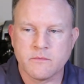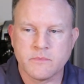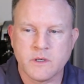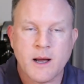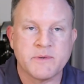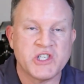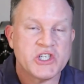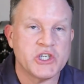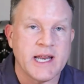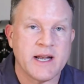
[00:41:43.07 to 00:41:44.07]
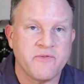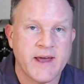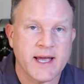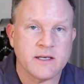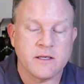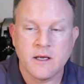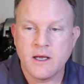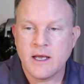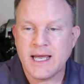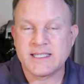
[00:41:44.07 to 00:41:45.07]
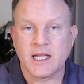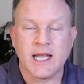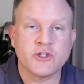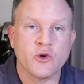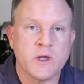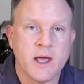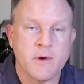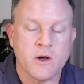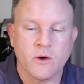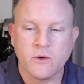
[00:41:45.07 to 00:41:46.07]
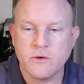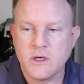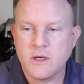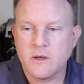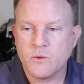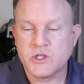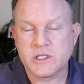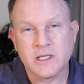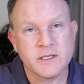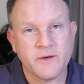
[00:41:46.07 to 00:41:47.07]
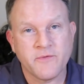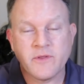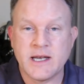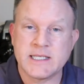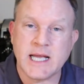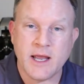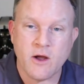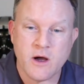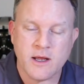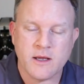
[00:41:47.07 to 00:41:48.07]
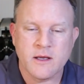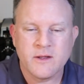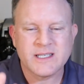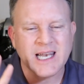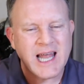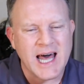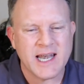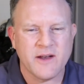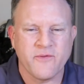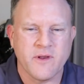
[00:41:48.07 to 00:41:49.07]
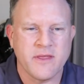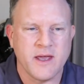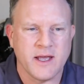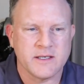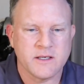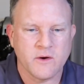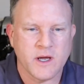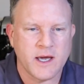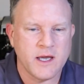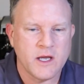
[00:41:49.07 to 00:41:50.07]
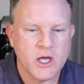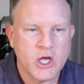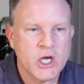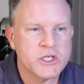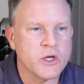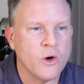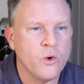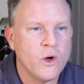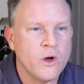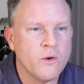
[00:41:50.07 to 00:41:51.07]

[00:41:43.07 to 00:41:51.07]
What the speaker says: composition and effect, its electrochemical, which is a little different than its ionic. There's a lot of different things, okay? So